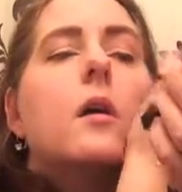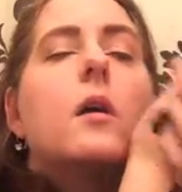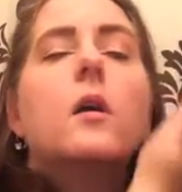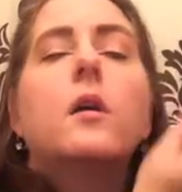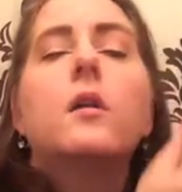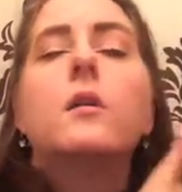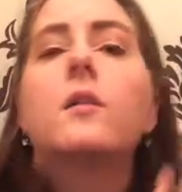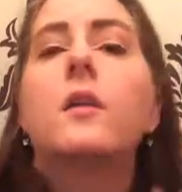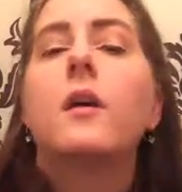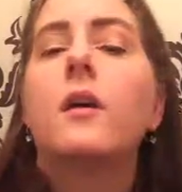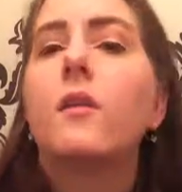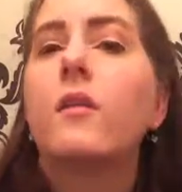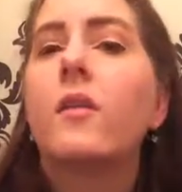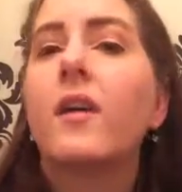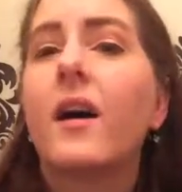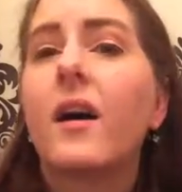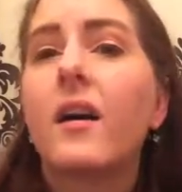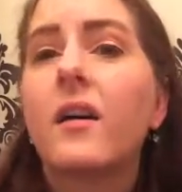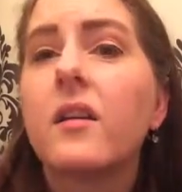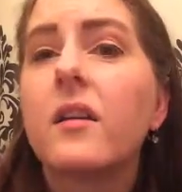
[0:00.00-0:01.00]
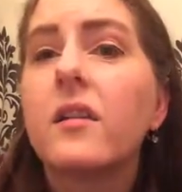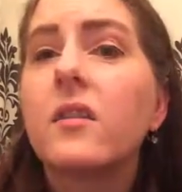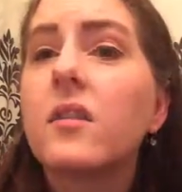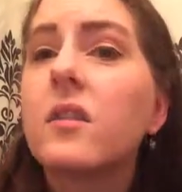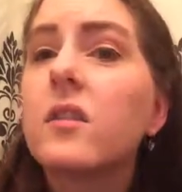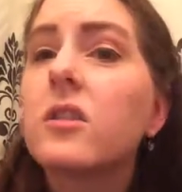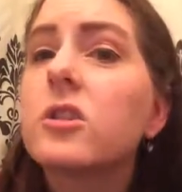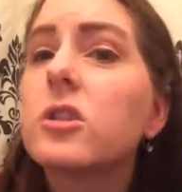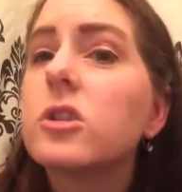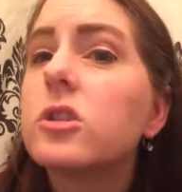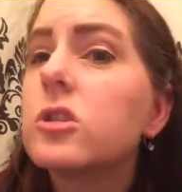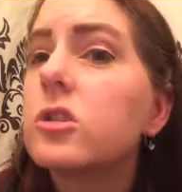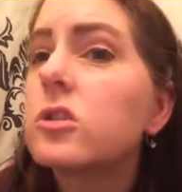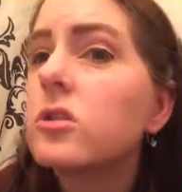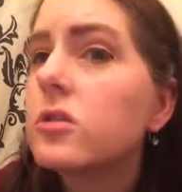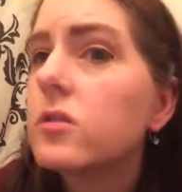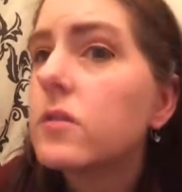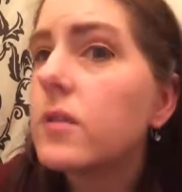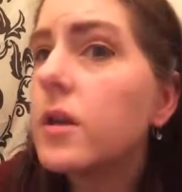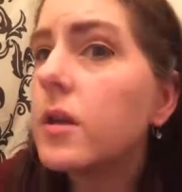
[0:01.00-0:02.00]
Now that is
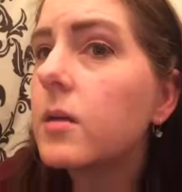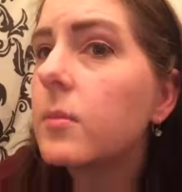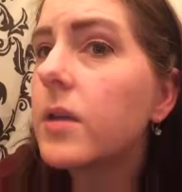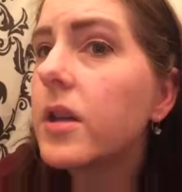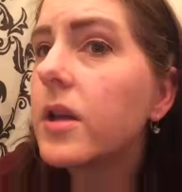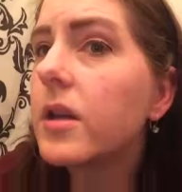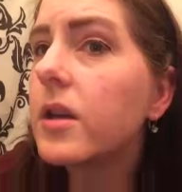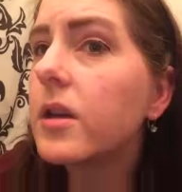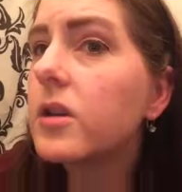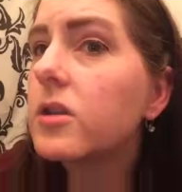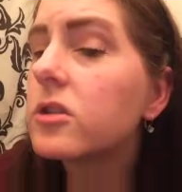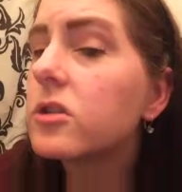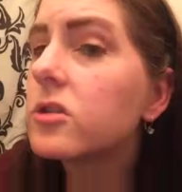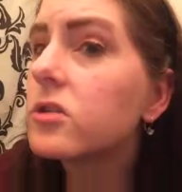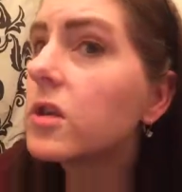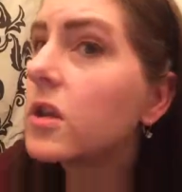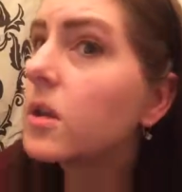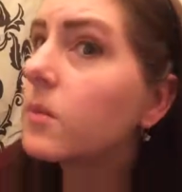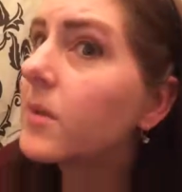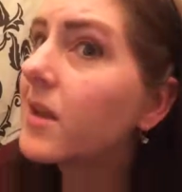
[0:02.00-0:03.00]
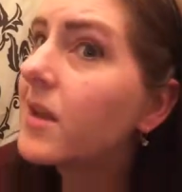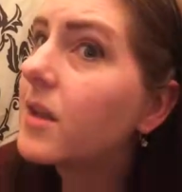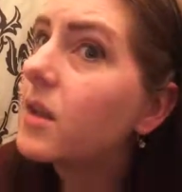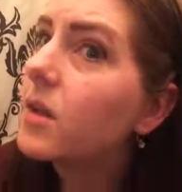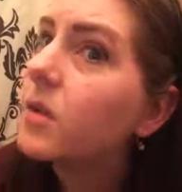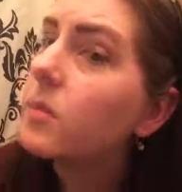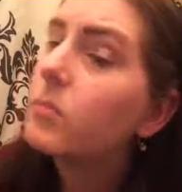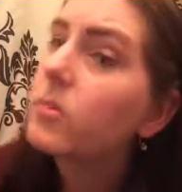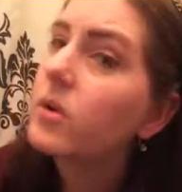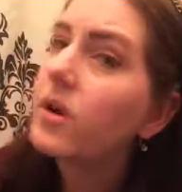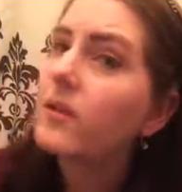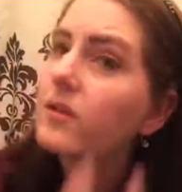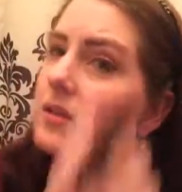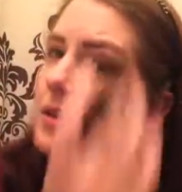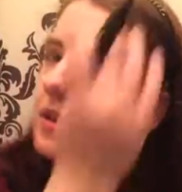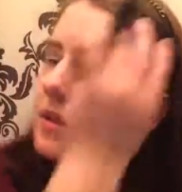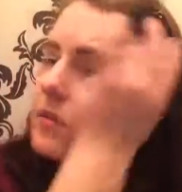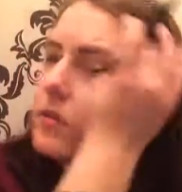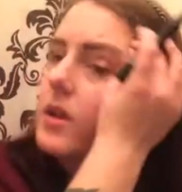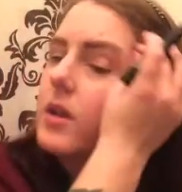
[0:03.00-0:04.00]
extremely, extremely
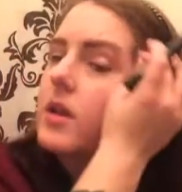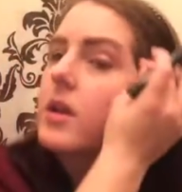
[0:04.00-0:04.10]
impressive.